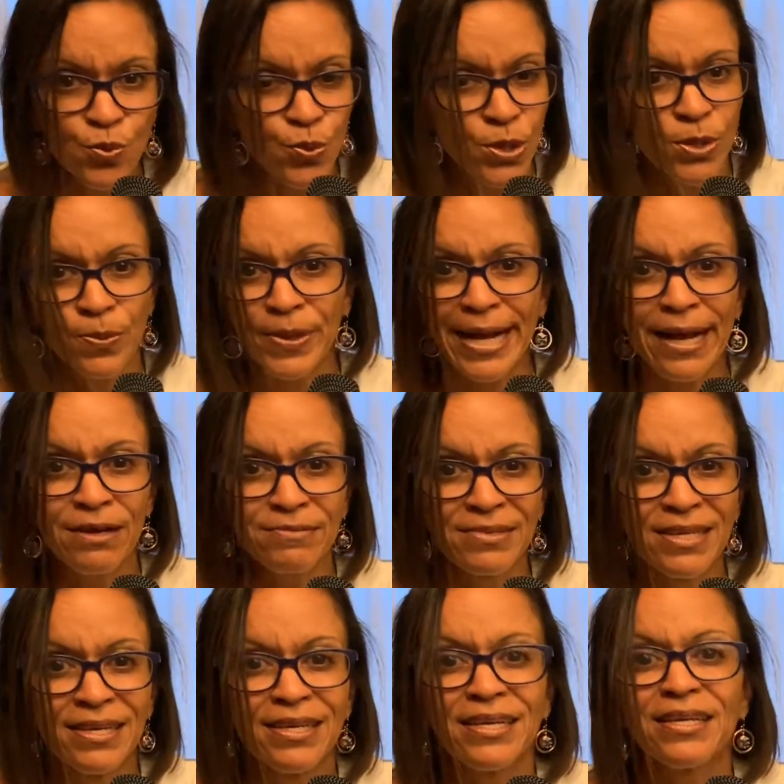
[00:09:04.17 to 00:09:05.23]
were around.
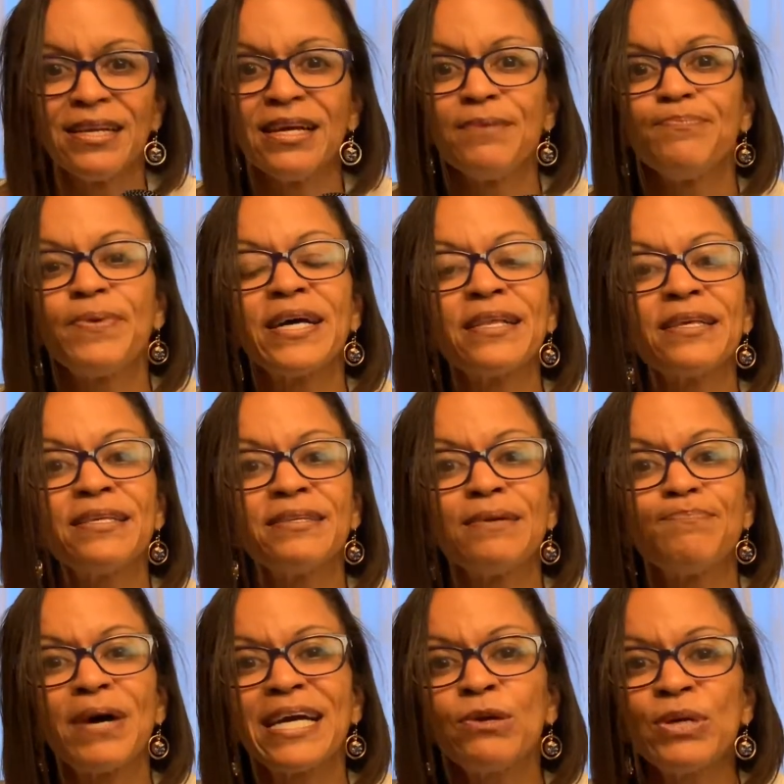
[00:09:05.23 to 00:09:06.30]

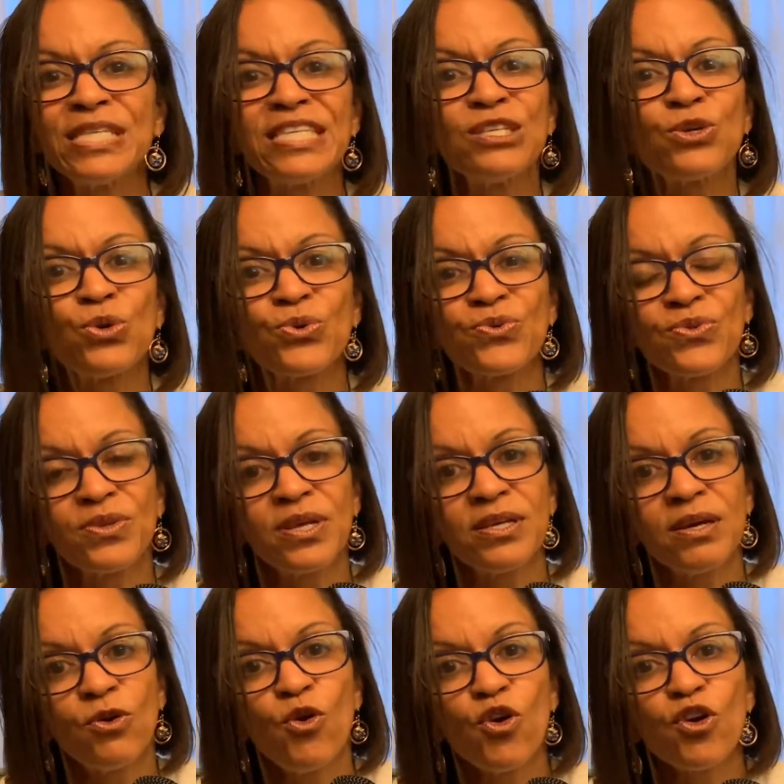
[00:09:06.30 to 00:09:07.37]
Bioidentical
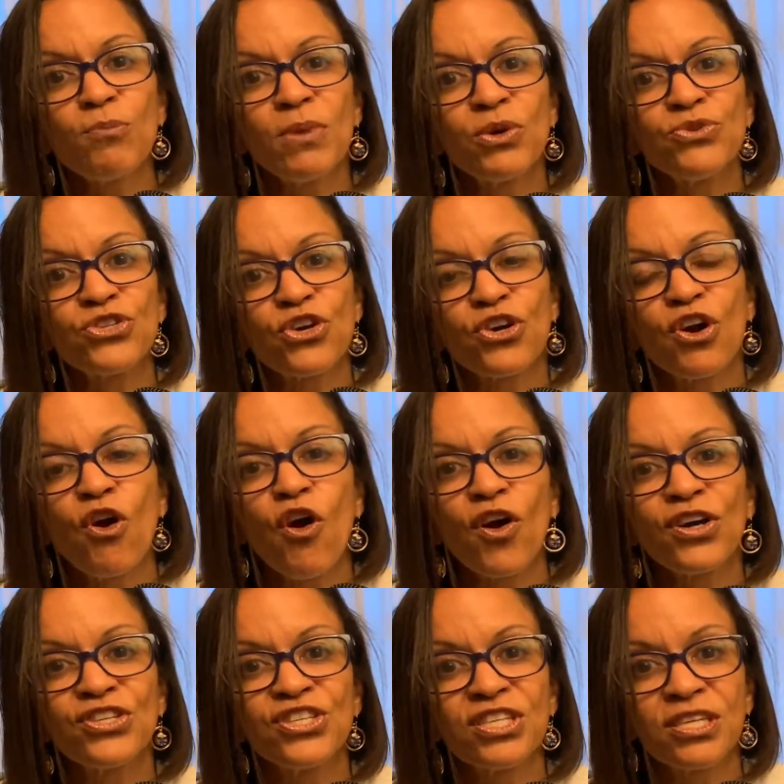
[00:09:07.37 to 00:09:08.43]
hormones are
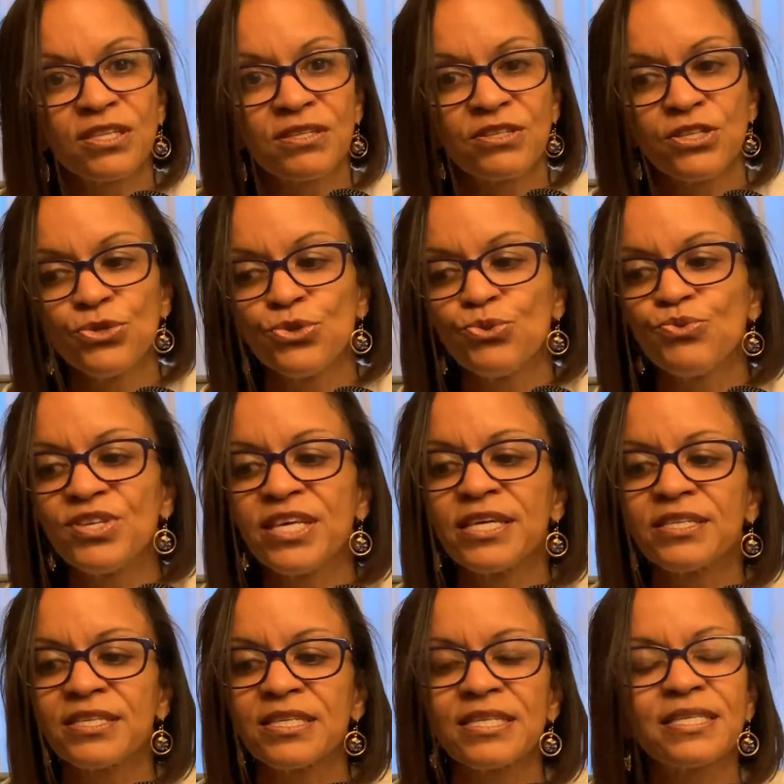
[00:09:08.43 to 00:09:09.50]
hard to
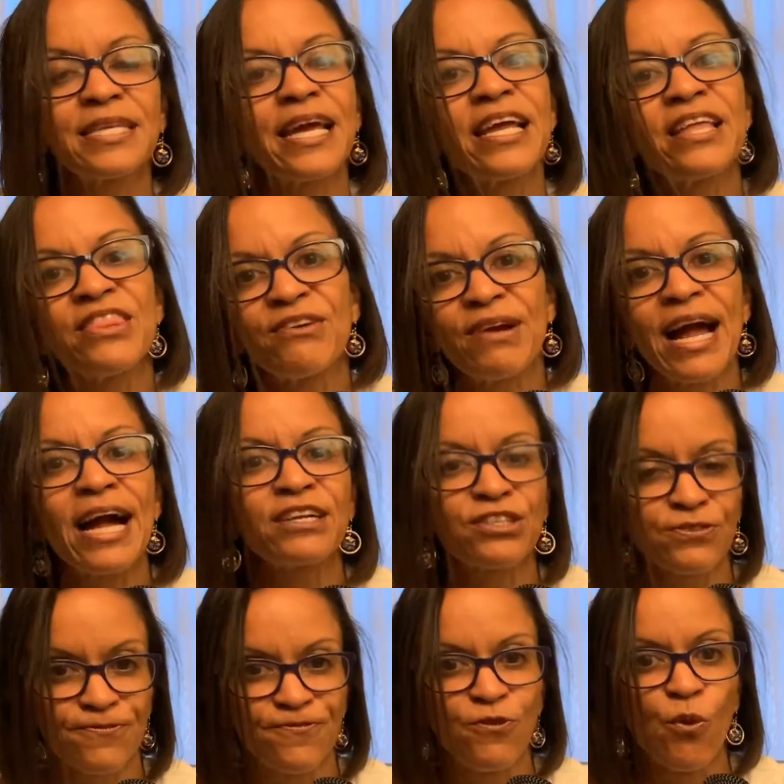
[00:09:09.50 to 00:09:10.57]
get to stay in their
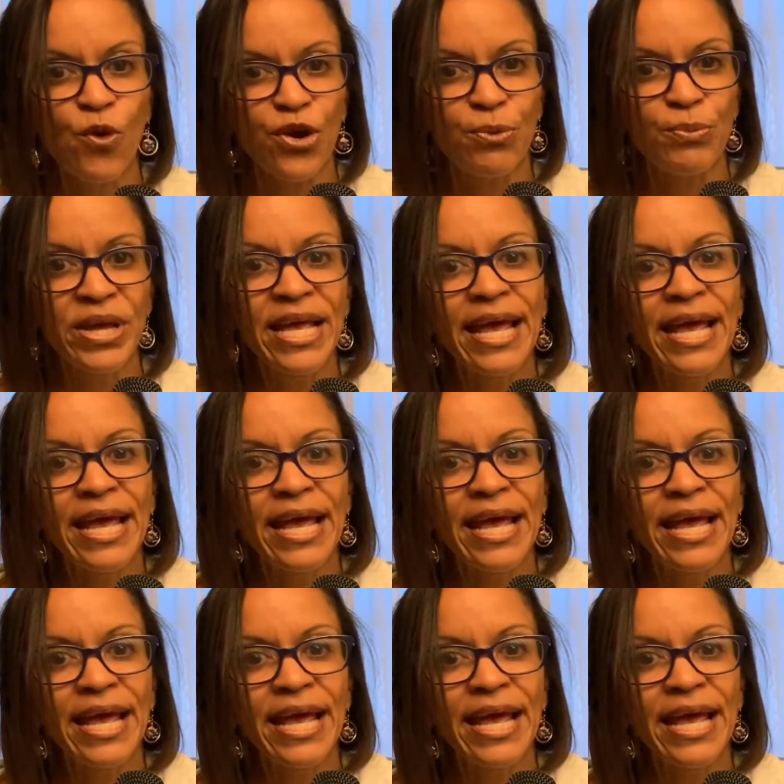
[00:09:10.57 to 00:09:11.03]
active form.